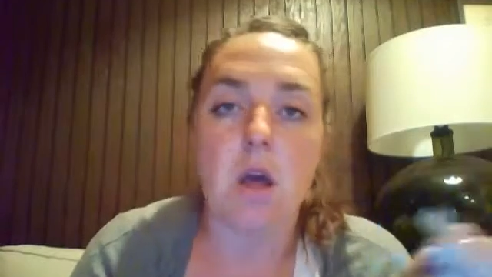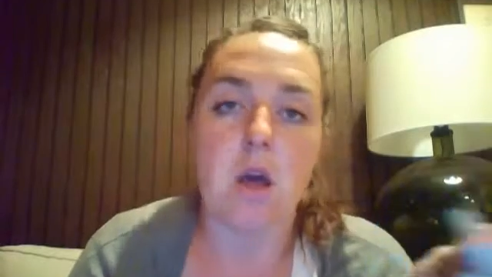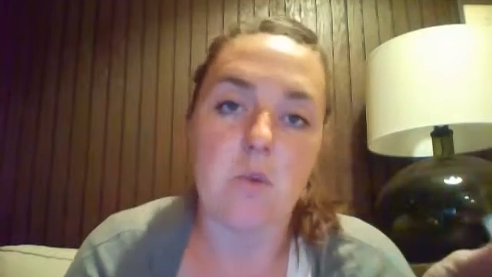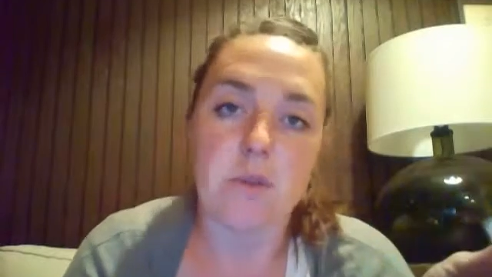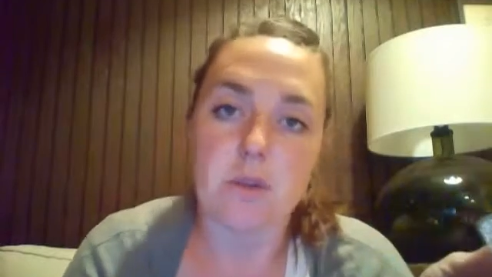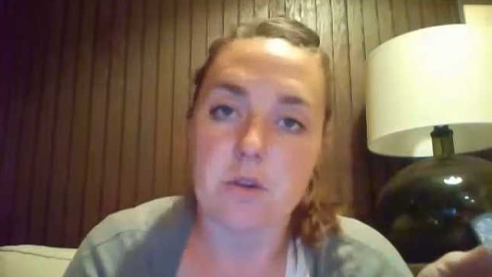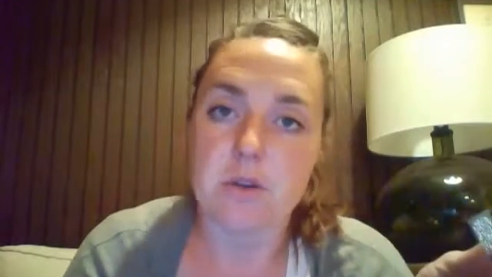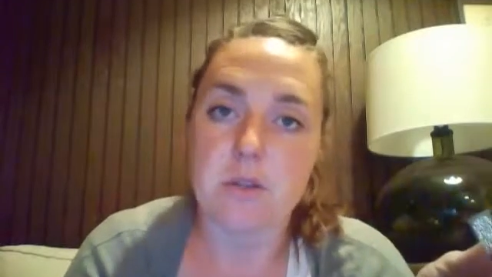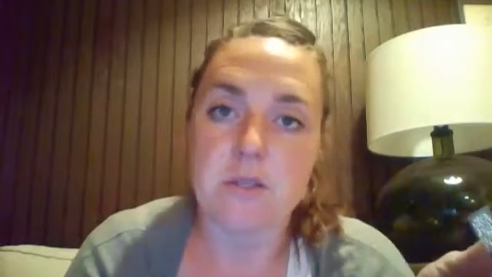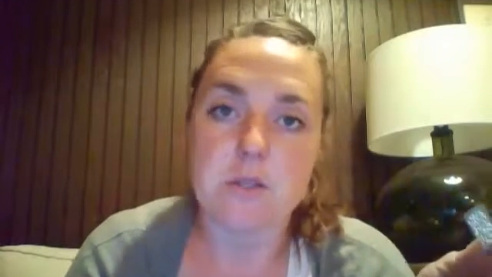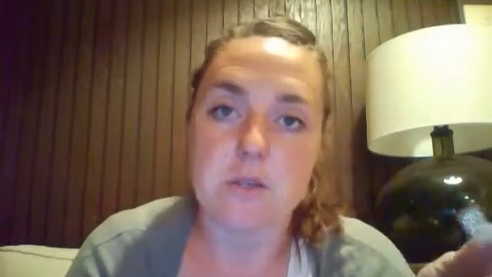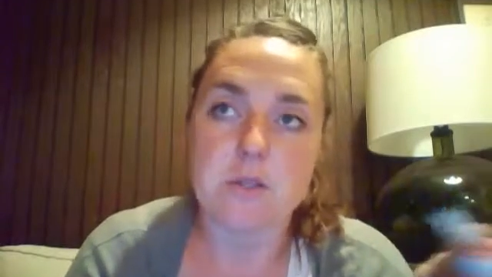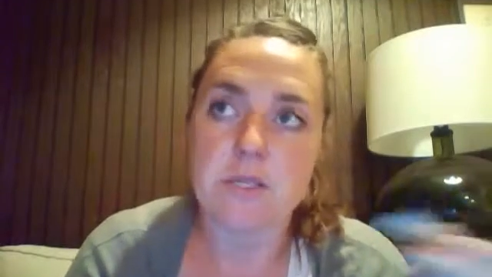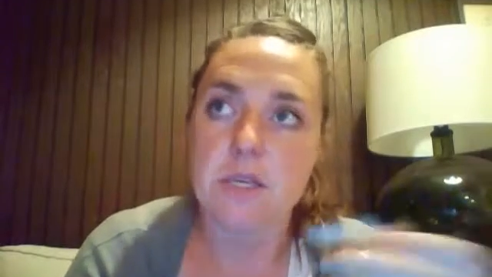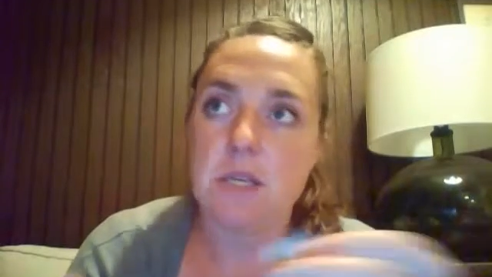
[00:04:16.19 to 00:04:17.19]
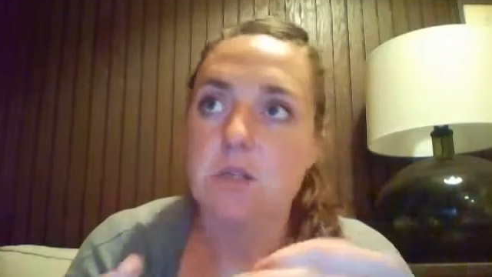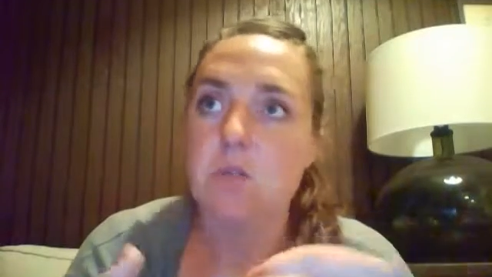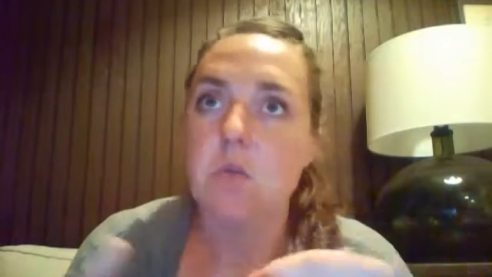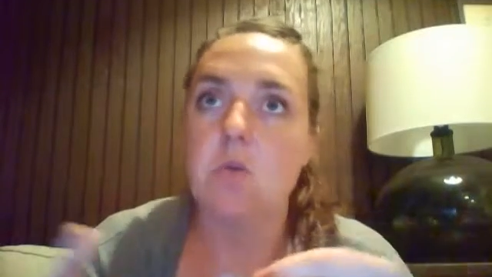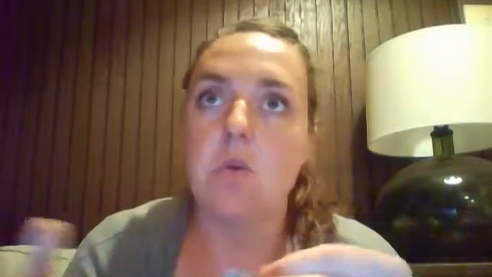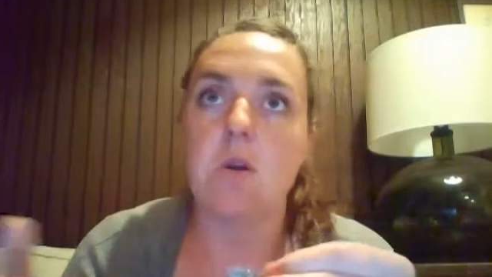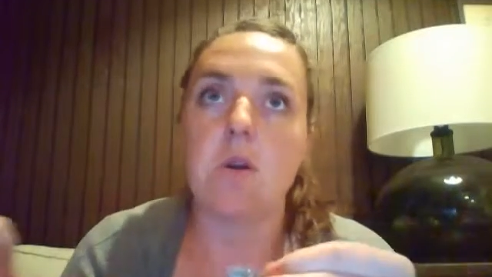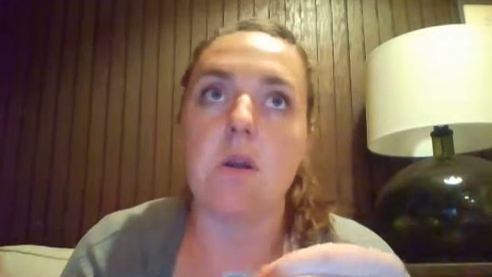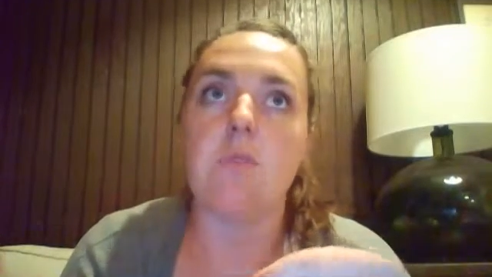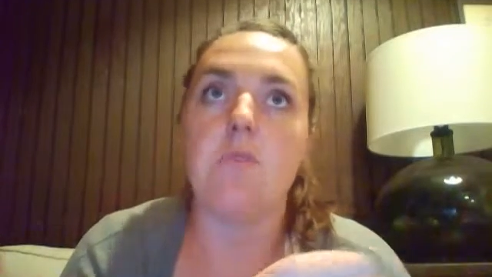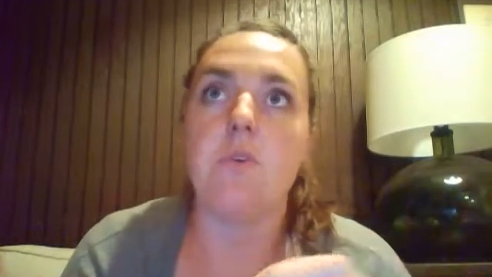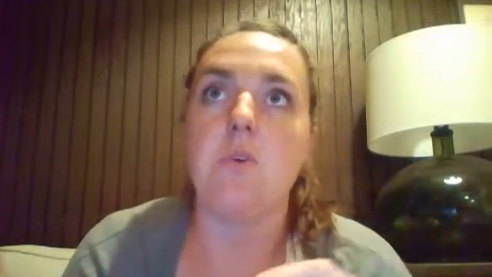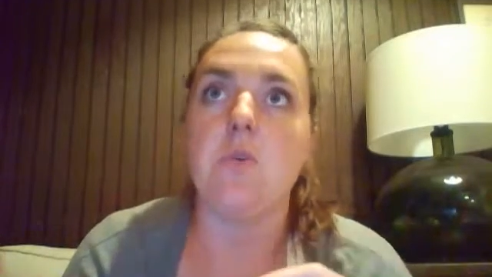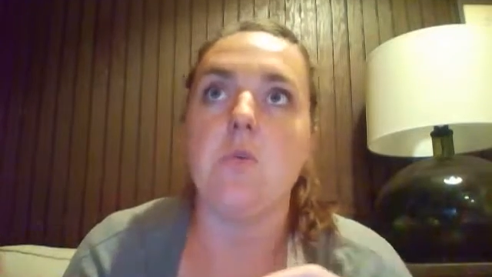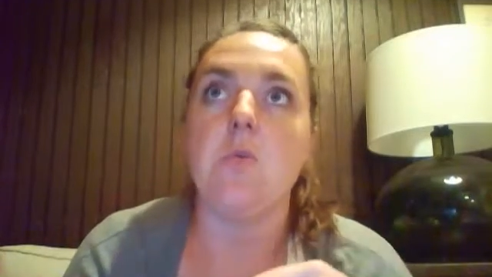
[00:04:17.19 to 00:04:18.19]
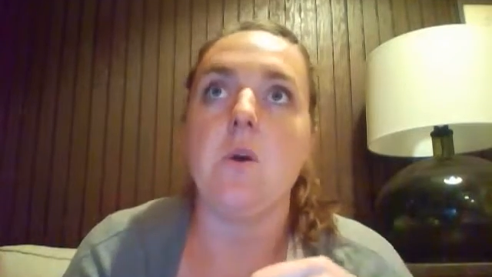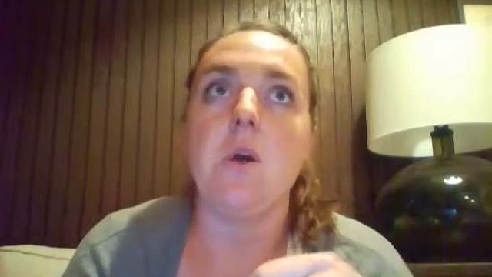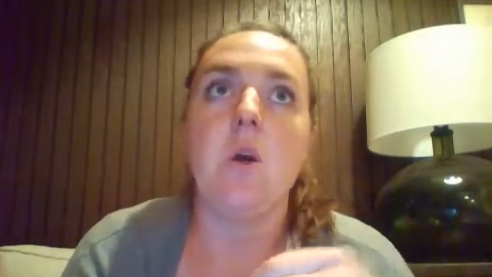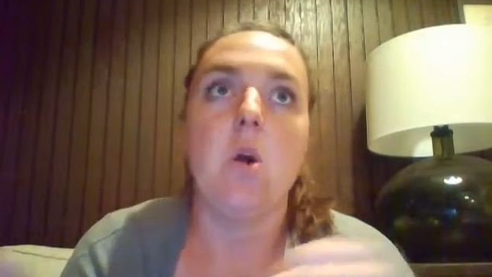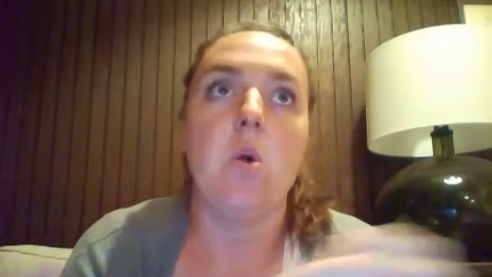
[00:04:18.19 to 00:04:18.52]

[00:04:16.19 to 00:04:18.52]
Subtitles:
with your consultant, or if you